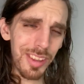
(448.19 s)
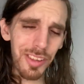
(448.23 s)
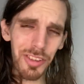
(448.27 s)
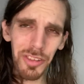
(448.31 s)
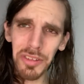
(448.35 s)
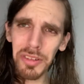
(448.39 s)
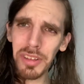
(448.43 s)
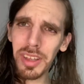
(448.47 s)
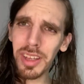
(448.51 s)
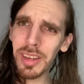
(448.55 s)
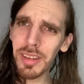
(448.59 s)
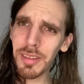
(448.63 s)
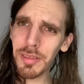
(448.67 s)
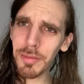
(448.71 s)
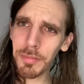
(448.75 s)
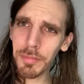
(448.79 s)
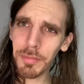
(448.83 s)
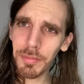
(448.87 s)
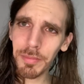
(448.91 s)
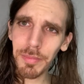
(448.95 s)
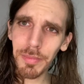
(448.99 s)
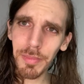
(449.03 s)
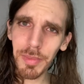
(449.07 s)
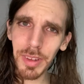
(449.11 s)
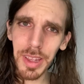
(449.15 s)
You
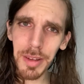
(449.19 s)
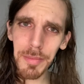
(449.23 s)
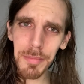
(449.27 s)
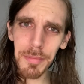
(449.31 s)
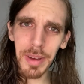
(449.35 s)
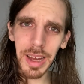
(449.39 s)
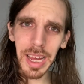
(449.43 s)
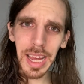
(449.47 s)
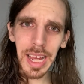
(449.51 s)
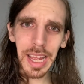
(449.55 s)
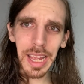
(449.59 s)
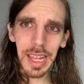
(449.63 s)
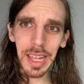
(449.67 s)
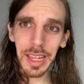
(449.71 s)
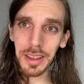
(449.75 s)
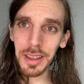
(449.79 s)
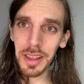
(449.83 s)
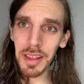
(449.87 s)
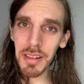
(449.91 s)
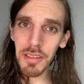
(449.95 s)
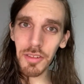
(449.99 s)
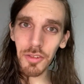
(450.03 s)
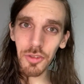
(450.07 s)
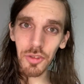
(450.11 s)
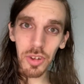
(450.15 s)
can get by, at
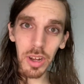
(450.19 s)
least in